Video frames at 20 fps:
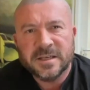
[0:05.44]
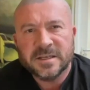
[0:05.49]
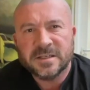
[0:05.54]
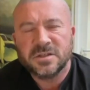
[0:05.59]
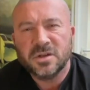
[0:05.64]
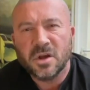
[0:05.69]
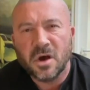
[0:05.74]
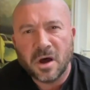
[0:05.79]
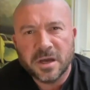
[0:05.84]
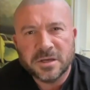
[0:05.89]
it's
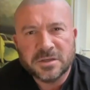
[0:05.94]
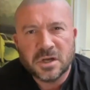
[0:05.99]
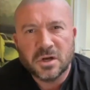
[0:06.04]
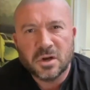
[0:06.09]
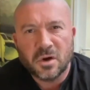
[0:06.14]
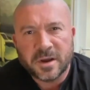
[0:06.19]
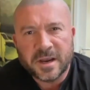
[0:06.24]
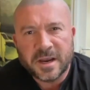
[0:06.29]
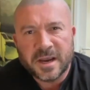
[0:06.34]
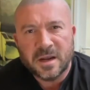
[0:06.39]
Nigel,
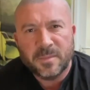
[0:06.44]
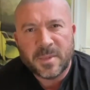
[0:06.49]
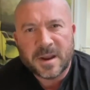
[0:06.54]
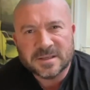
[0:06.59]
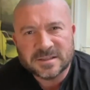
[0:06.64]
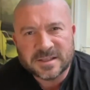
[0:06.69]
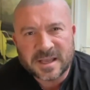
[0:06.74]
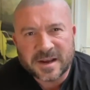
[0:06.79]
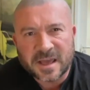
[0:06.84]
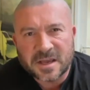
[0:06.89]
Lock and Key Dependent
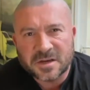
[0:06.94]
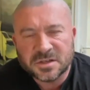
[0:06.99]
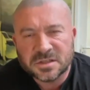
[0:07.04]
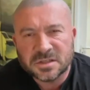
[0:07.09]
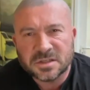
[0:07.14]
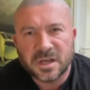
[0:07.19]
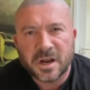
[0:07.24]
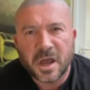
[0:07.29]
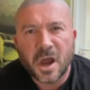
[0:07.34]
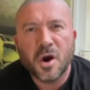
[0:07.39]
Estate
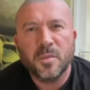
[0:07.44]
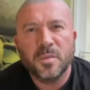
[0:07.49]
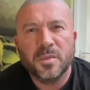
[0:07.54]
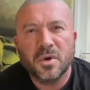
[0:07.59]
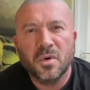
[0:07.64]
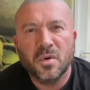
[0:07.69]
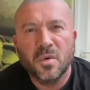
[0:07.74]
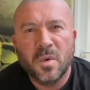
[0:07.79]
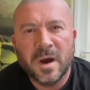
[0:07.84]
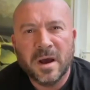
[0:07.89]
Agents, and I hope
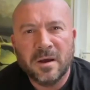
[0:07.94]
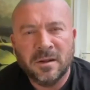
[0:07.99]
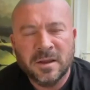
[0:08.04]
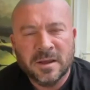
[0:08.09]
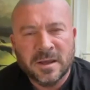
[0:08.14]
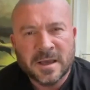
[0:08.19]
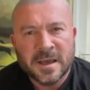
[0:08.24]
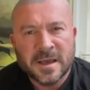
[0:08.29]
you're well.